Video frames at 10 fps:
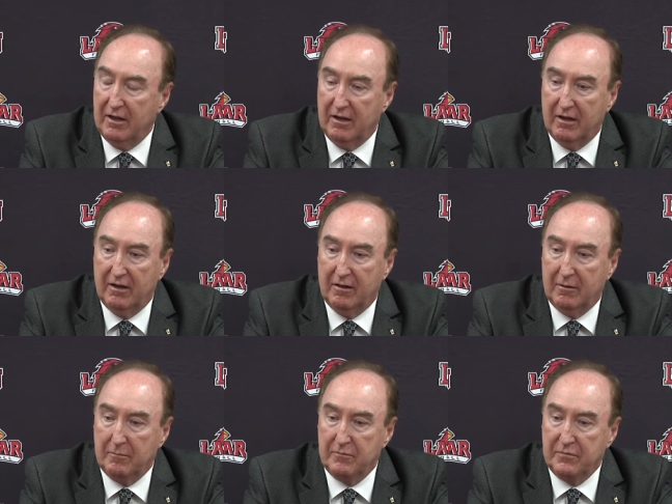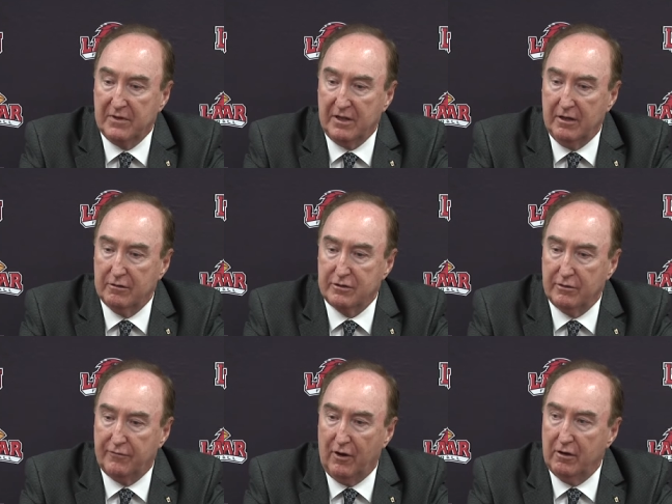um, you know so
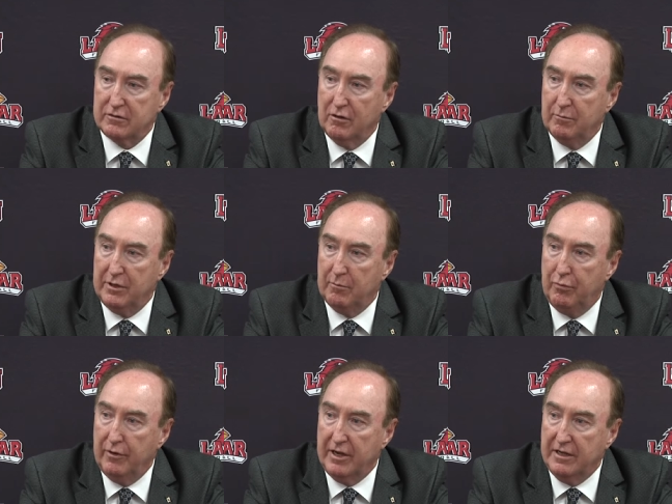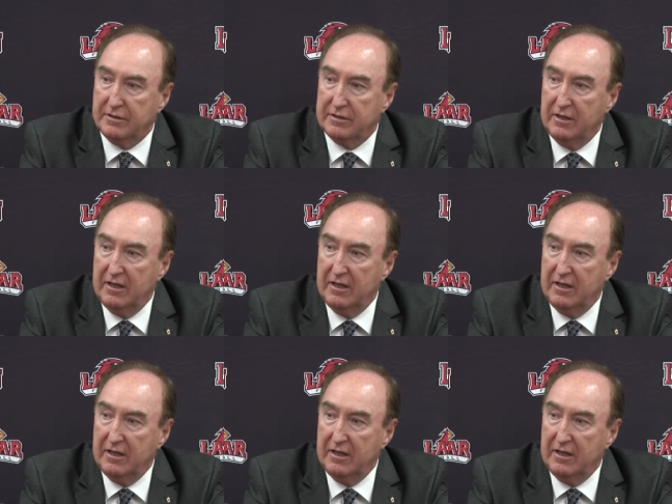the fall is going to be a breeze.